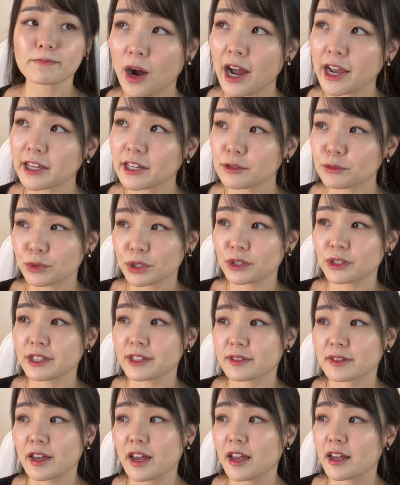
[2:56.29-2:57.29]
I can really
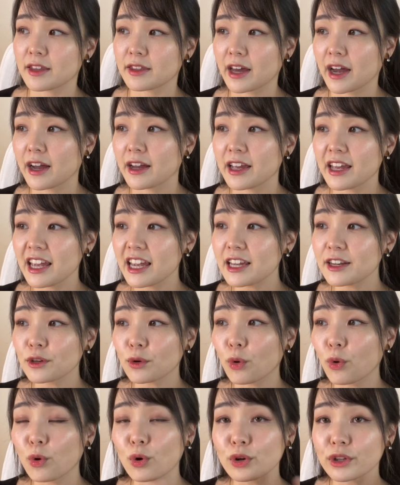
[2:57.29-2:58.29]
say that in a
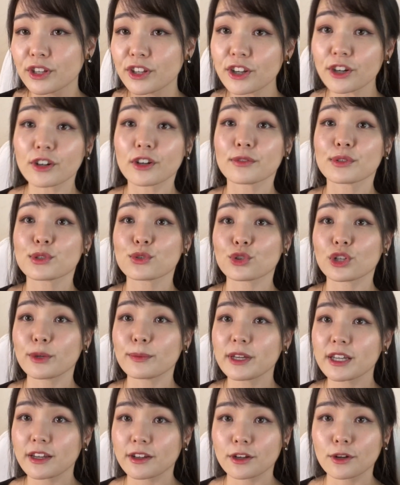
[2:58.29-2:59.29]
whole year of
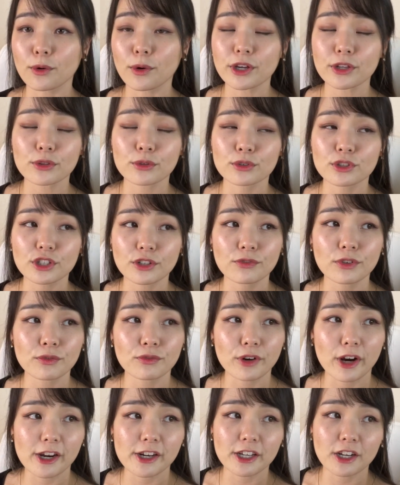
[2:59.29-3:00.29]
streaming and going through different
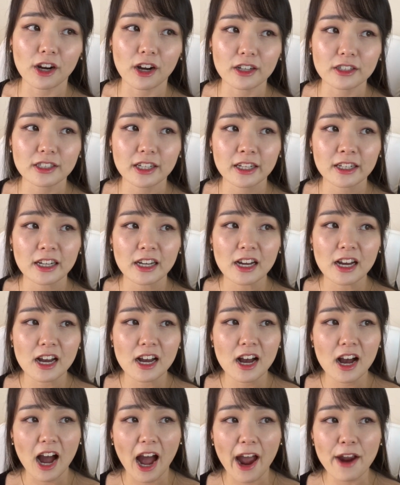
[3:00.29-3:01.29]
variety content,
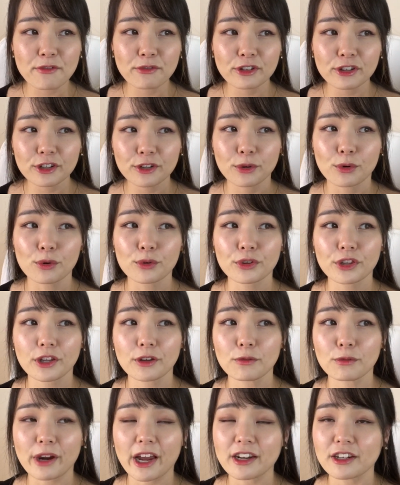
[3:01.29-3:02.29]
I've really only ran